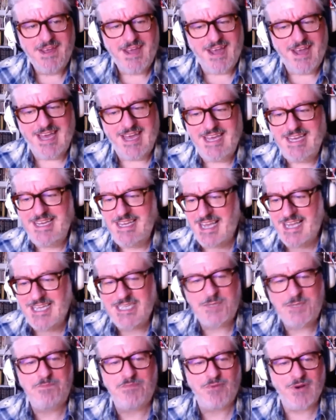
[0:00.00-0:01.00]
He
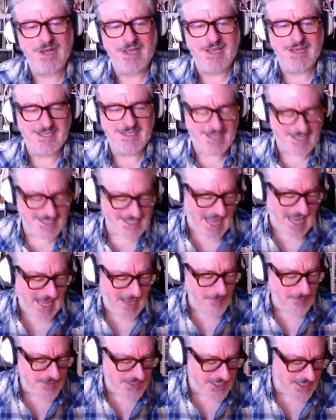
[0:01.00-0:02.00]
is brilliant. He's
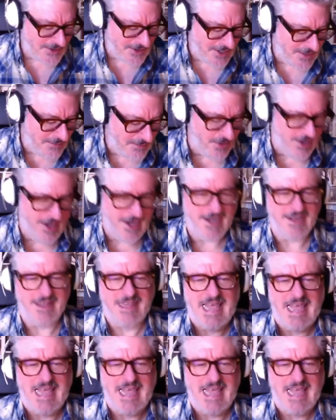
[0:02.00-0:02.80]
absolutely brilliant.